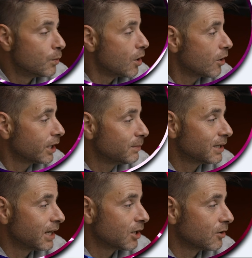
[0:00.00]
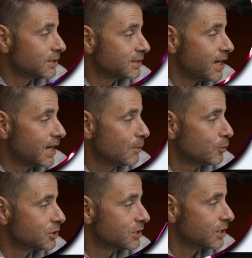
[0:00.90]
We are going to be clicking on sign up,
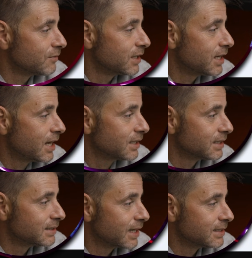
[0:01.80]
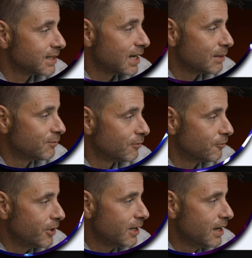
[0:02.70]
which is over here. You can say sign up for
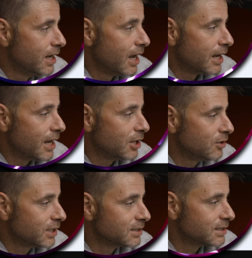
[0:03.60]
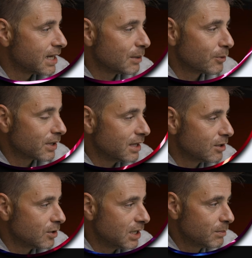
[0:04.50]
free, and now you can sign up with
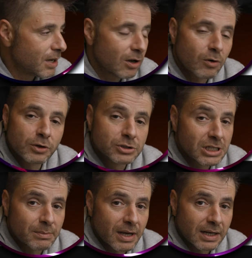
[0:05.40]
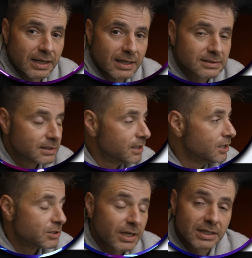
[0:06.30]
either your email or your Gmail account.
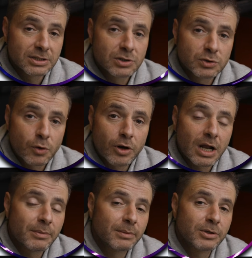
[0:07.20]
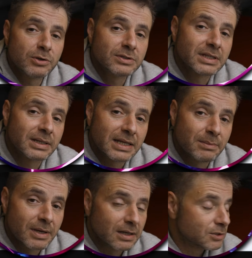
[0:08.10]
So in this tutorial, I'm going to be using an
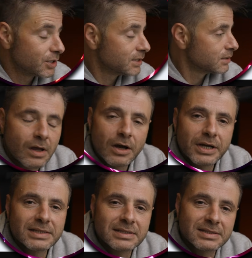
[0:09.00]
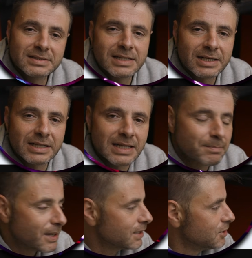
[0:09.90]
email address. Okay, so since I clicked
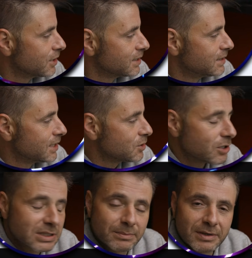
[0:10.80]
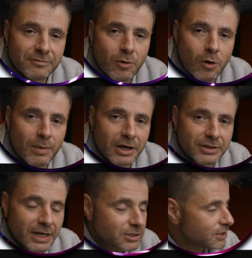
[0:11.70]
that button, you can see it's asking me for all my
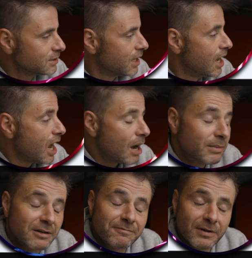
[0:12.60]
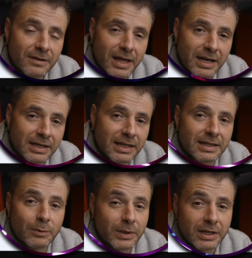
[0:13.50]
credentials. I'm going to fill that in
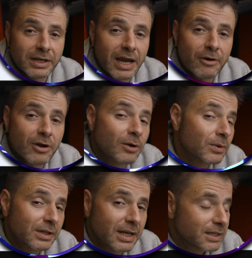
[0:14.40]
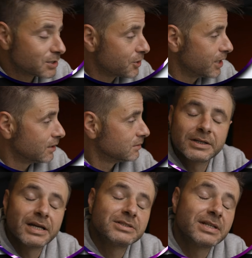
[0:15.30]
and then we can carry on with the next screen.
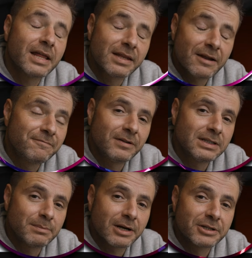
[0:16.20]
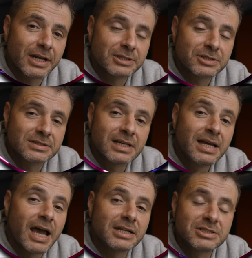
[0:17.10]
Okay, so now that I've filled in my credentials,
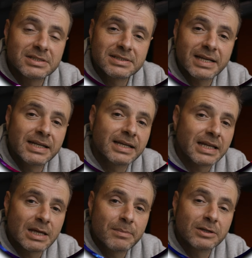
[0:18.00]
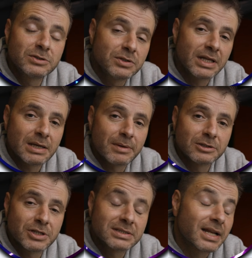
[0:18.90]
it's just sending an email to the email
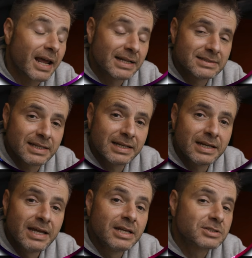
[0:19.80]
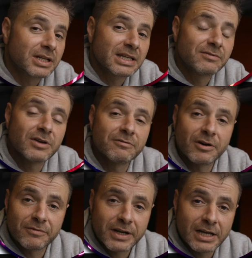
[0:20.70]
address that I entered in. It's going to give you a
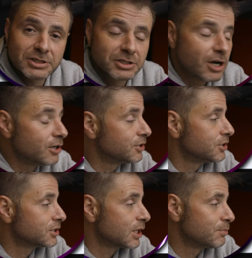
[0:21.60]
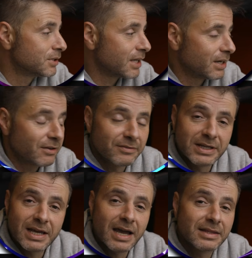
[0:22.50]
verification code. You're just going to put that in over
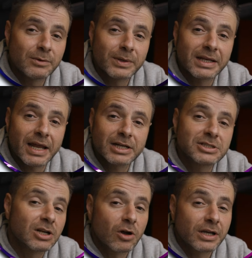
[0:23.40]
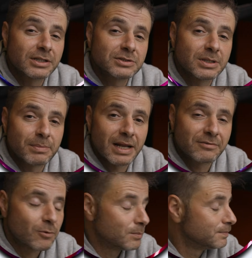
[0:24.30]
here and then we can actually log in into the
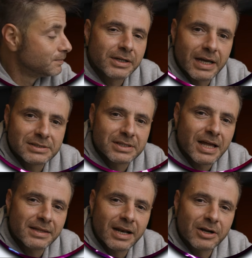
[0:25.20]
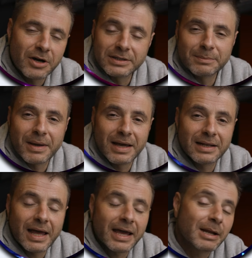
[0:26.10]
platform. Okay, so now that I got the
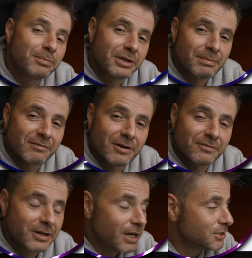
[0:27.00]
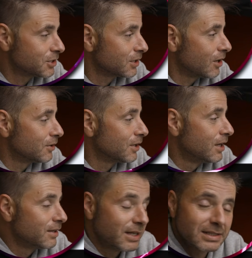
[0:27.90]
mail and I put in my verification code,
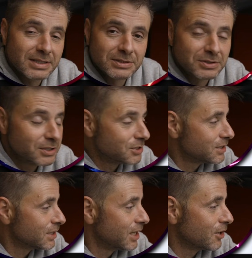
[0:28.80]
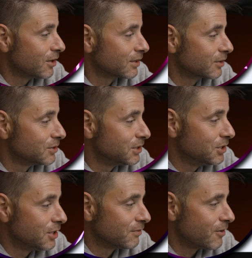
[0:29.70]
the next thing to do is just to click on
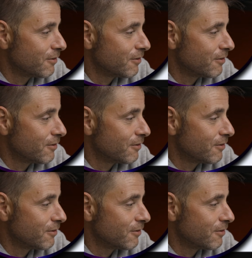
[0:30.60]
verify and